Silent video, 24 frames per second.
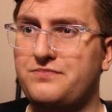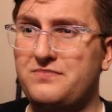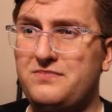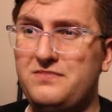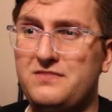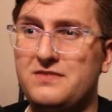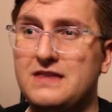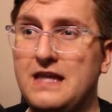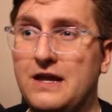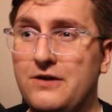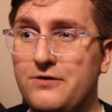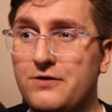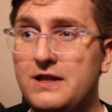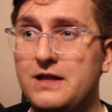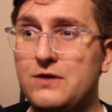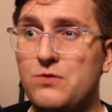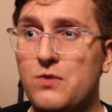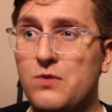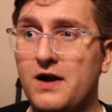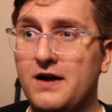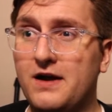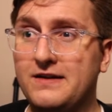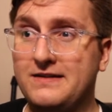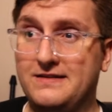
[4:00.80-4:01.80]
they really
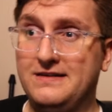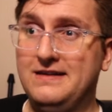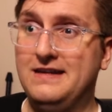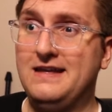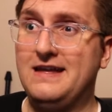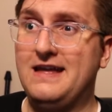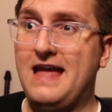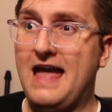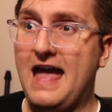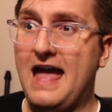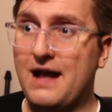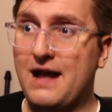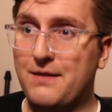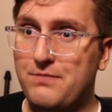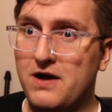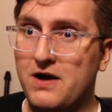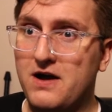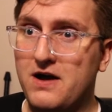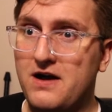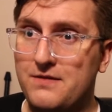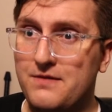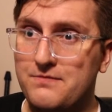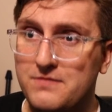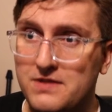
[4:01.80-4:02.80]
want Egg
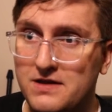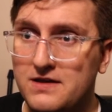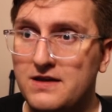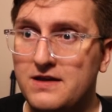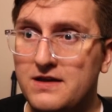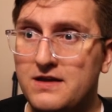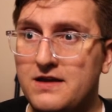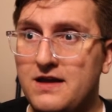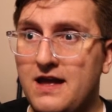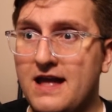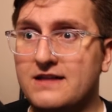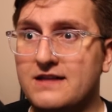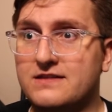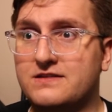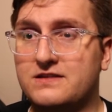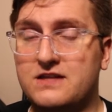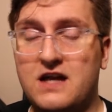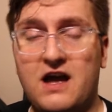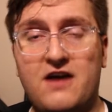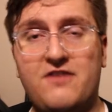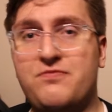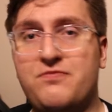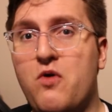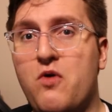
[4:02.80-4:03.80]
Bomb and
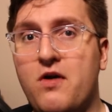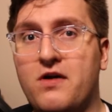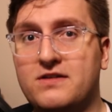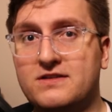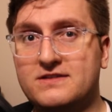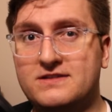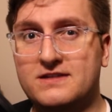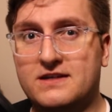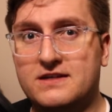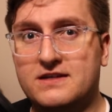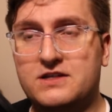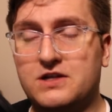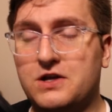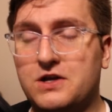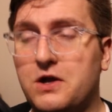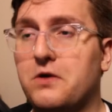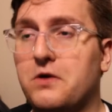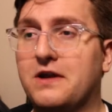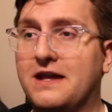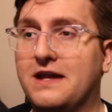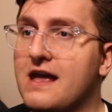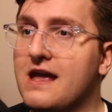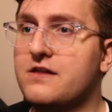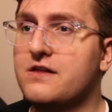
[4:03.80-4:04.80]
Soft Boiled to go
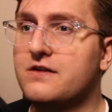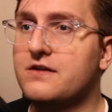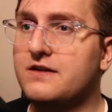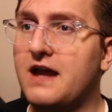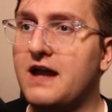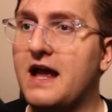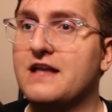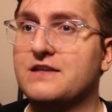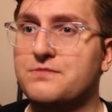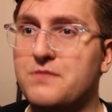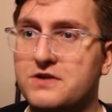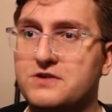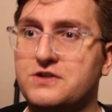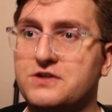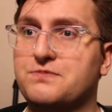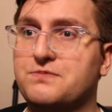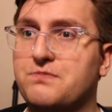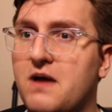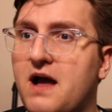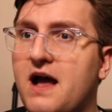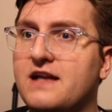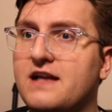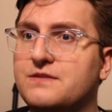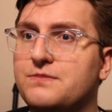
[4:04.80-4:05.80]
together as much as
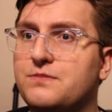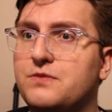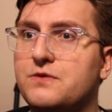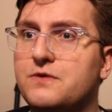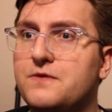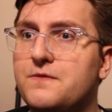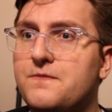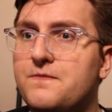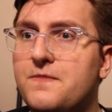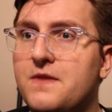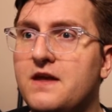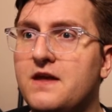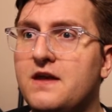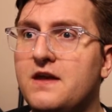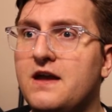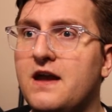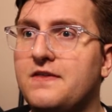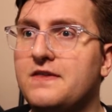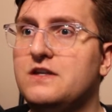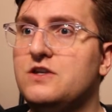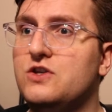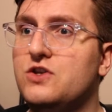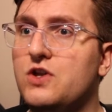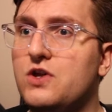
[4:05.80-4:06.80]
possible. And
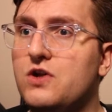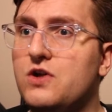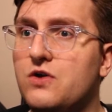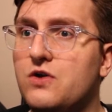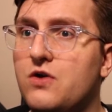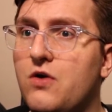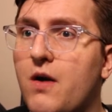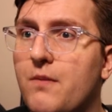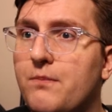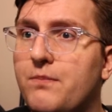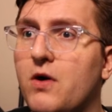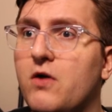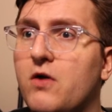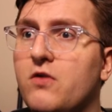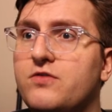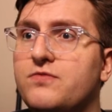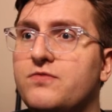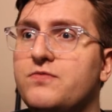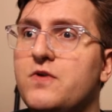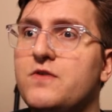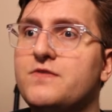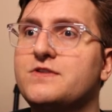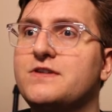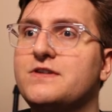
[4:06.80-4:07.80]
then both
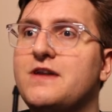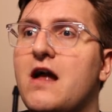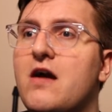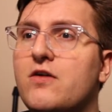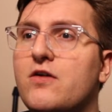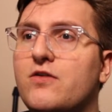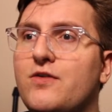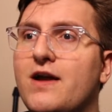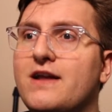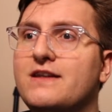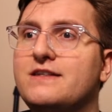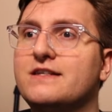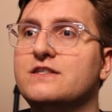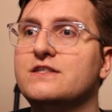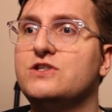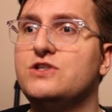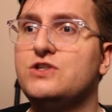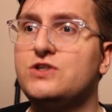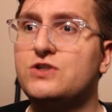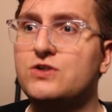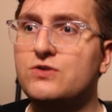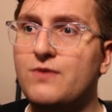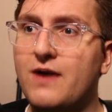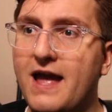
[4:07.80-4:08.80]
moves are now granted
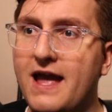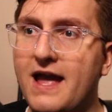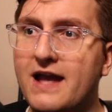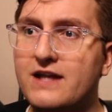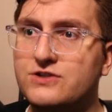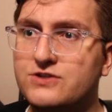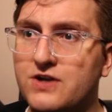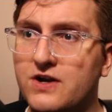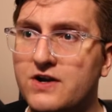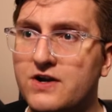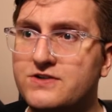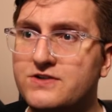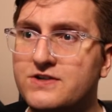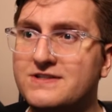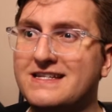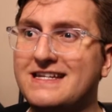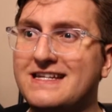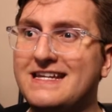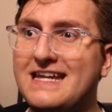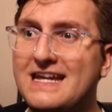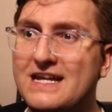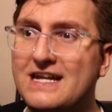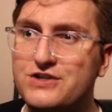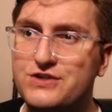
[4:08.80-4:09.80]
2 egg charges
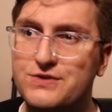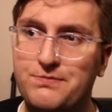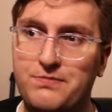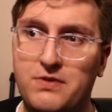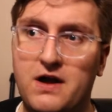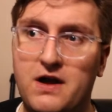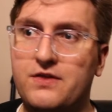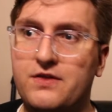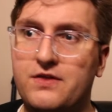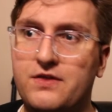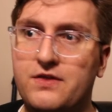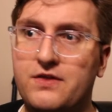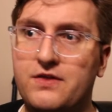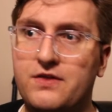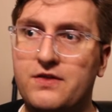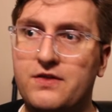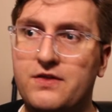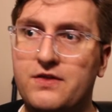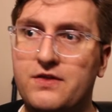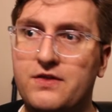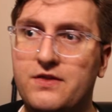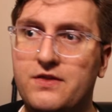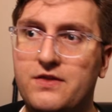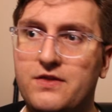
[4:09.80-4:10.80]
each upon
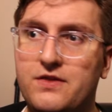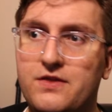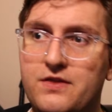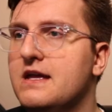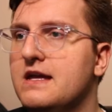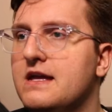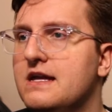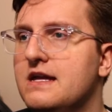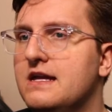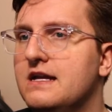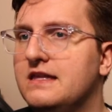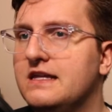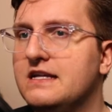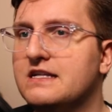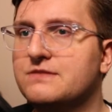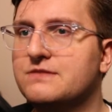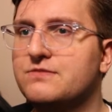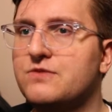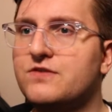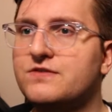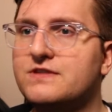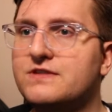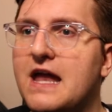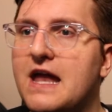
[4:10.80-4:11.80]
learning them. These
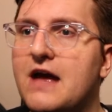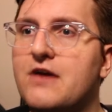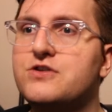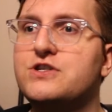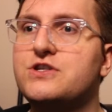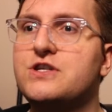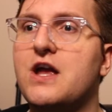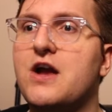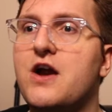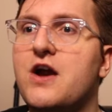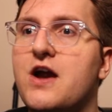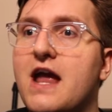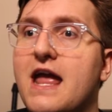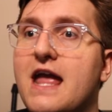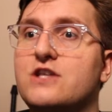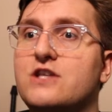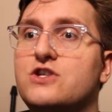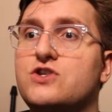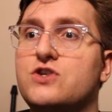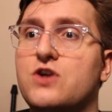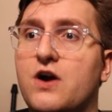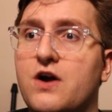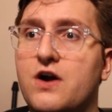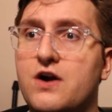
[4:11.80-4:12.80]
moves now share a
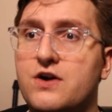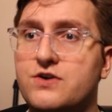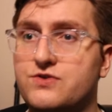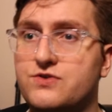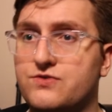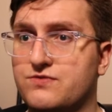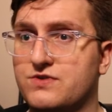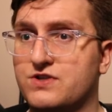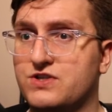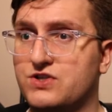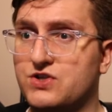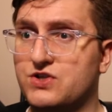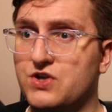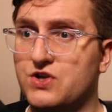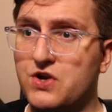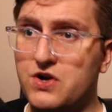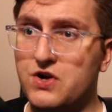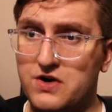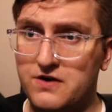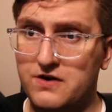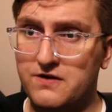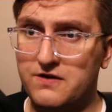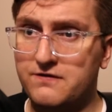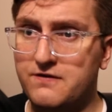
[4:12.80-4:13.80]
charge
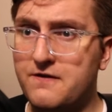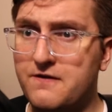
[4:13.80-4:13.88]
reserve.